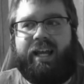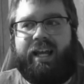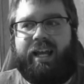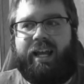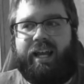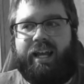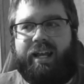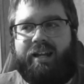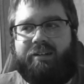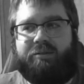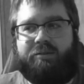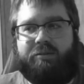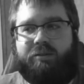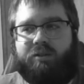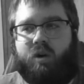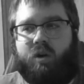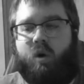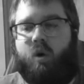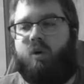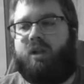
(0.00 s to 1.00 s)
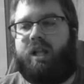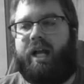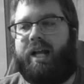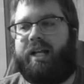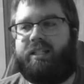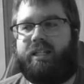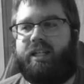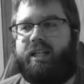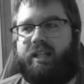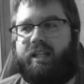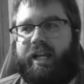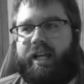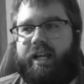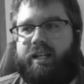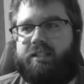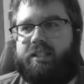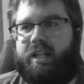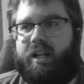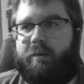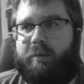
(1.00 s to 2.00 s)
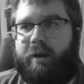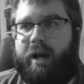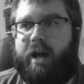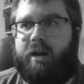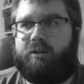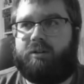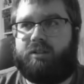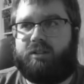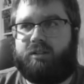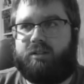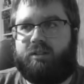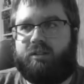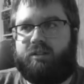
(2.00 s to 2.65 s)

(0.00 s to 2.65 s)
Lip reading: And the whole idea, like I said, about